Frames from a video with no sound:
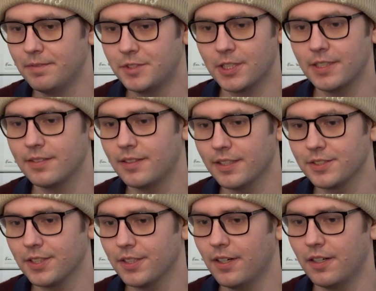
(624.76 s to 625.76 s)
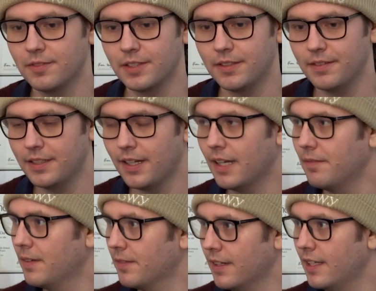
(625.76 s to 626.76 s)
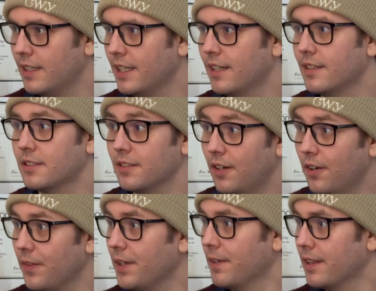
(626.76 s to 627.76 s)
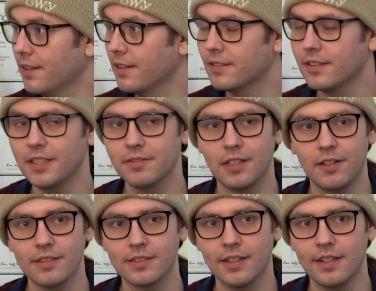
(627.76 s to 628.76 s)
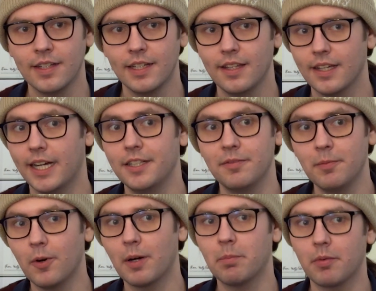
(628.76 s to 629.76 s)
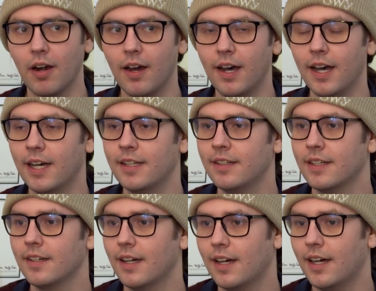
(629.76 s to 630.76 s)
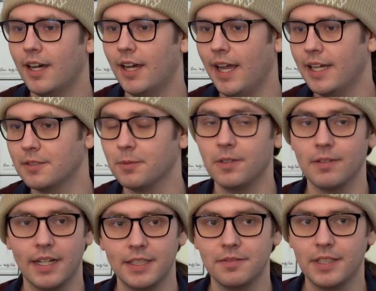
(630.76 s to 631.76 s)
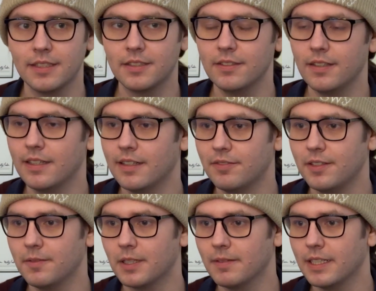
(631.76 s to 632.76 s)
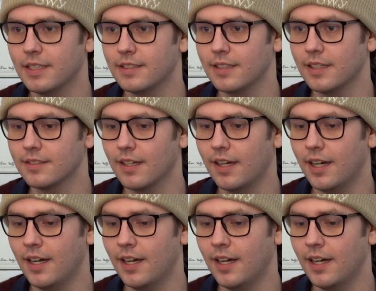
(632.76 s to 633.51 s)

jurisdiction over the non-member Indians only within the city of Tulsa. Kind of more broad, as we'll kind of get to in a few more minutes, is